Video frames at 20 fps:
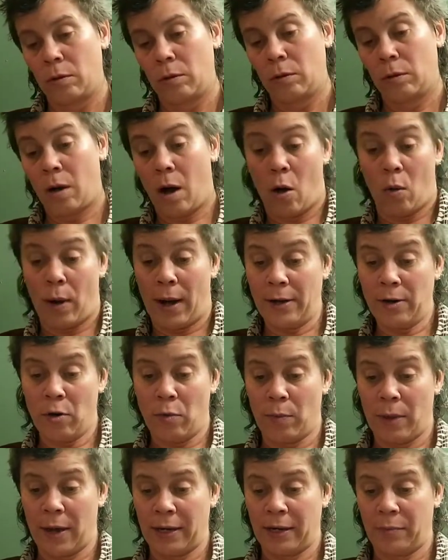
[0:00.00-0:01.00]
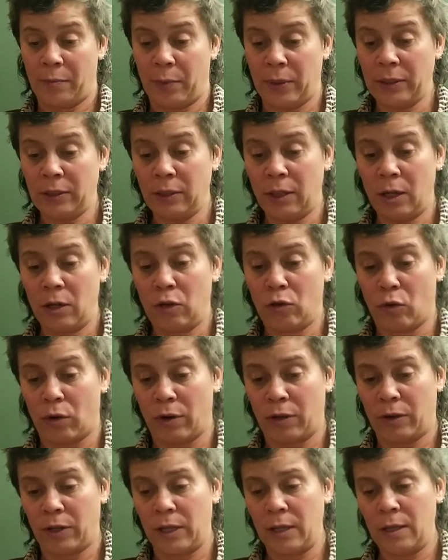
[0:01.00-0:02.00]
"Oh, I don't mind a bit," said
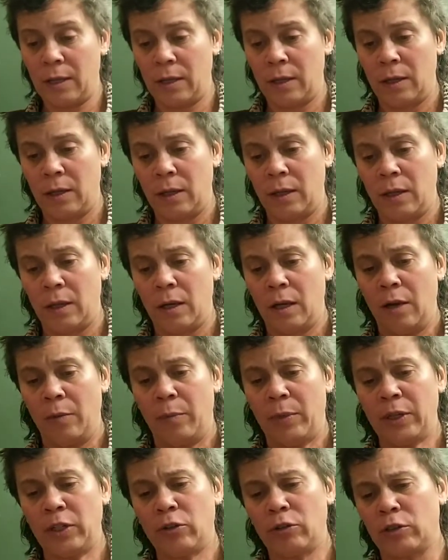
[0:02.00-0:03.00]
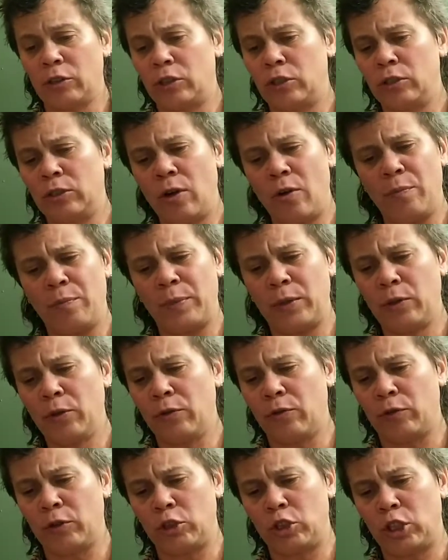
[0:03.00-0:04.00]
Dorothy. "But you're so
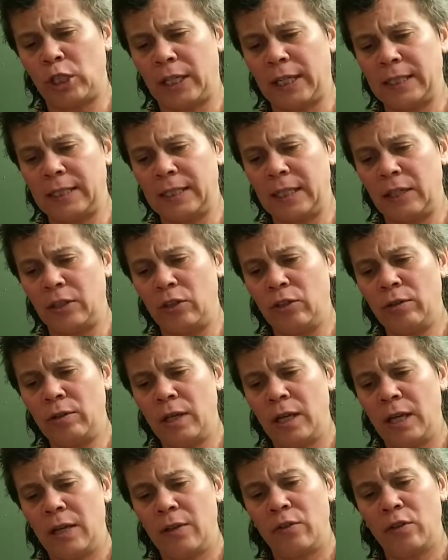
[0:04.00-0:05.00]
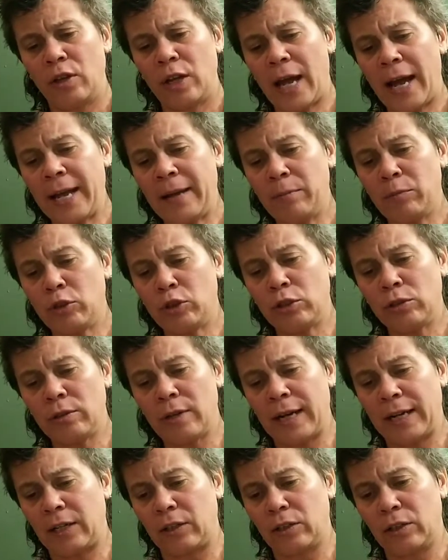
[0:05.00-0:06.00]
beautiful," she continued, "that I am sure
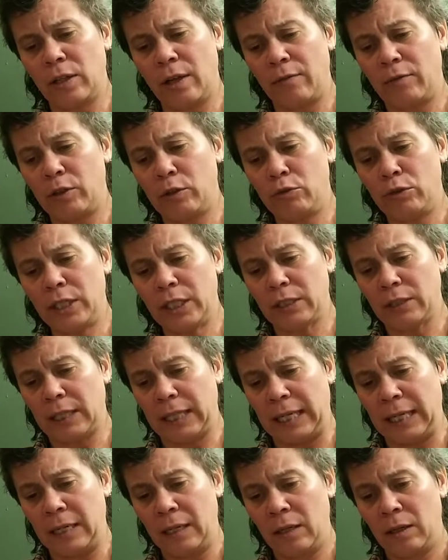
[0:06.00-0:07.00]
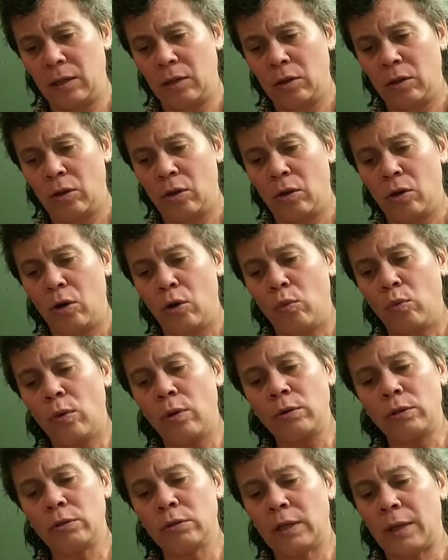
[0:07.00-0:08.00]
I could love you dearly.
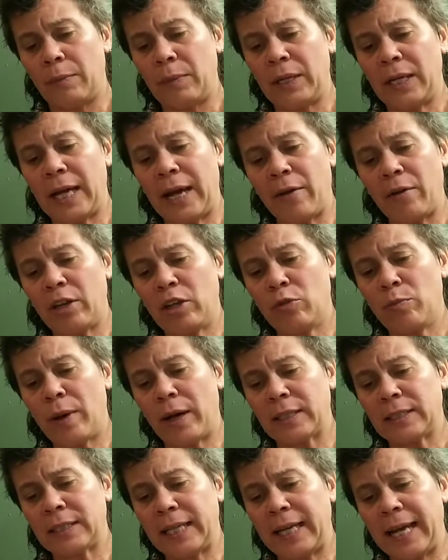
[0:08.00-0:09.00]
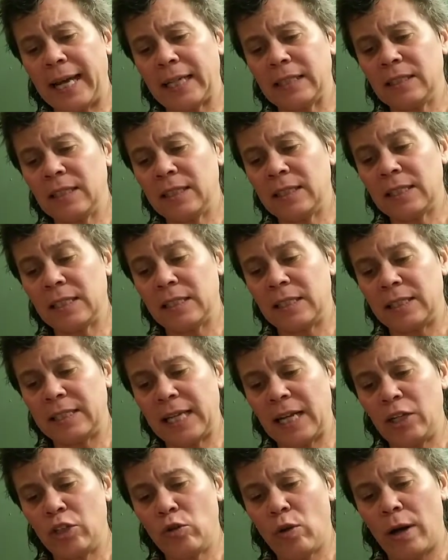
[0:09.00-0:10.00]
Won't you let me carry you back to Kansas and
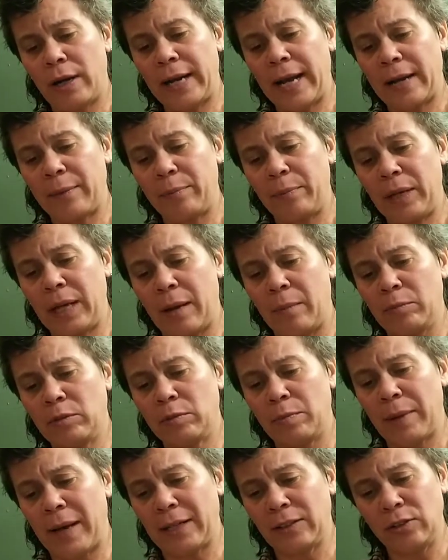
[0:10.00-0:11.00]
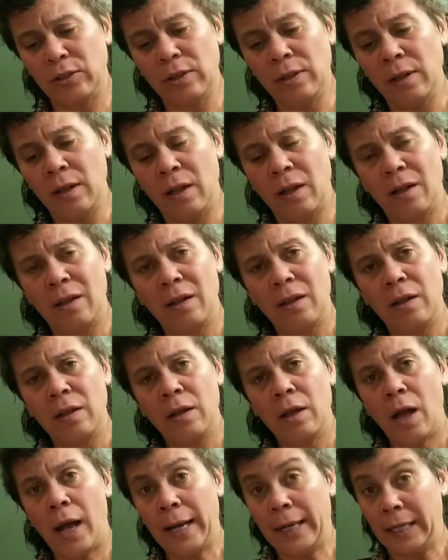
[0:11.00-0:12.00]
stand you on Aunt Em's mantle?
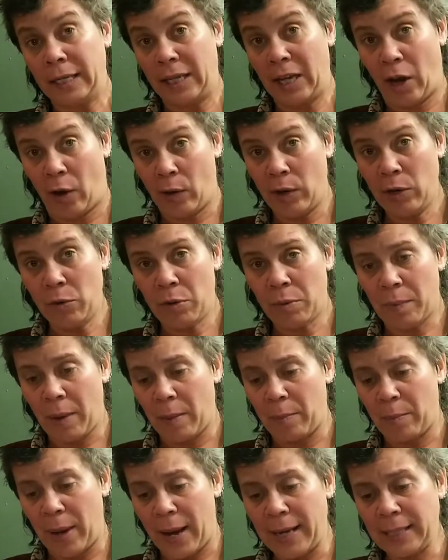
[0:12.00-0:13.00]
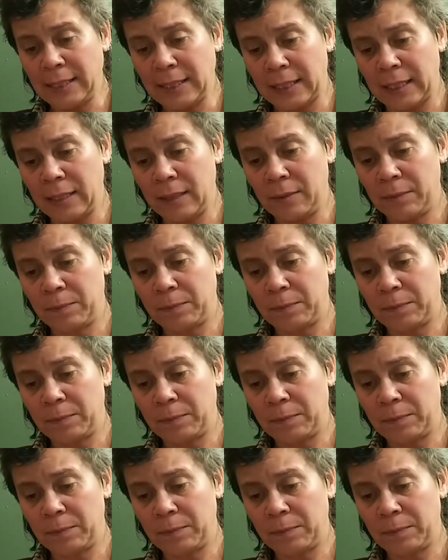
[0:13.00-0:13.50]
I could carry you in my basket."